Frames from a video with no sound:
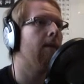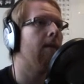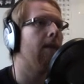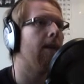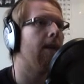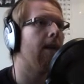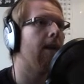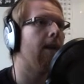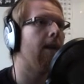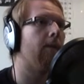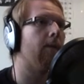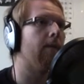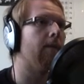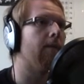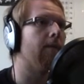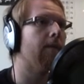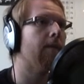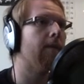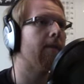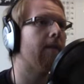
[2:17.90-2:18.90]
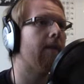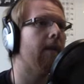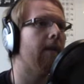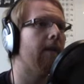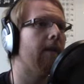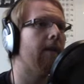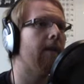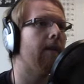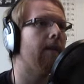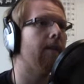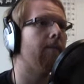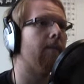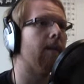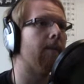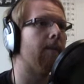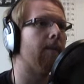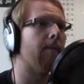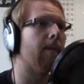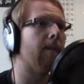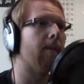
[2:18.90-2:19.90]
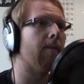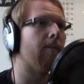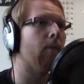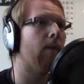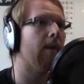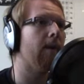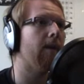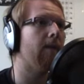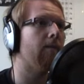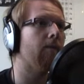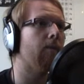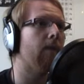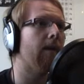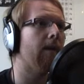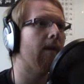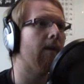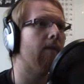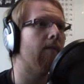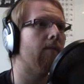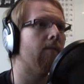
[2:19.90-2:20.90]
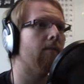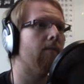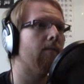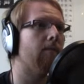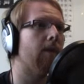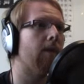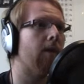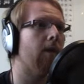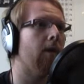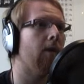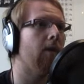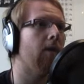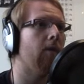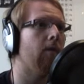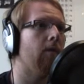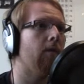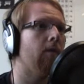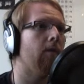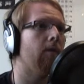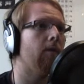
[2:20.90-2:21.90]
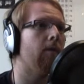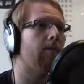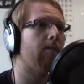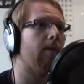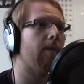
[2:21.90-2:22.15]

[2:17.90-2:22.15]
And we do this again. Ba ba ba. Wait, wait, go.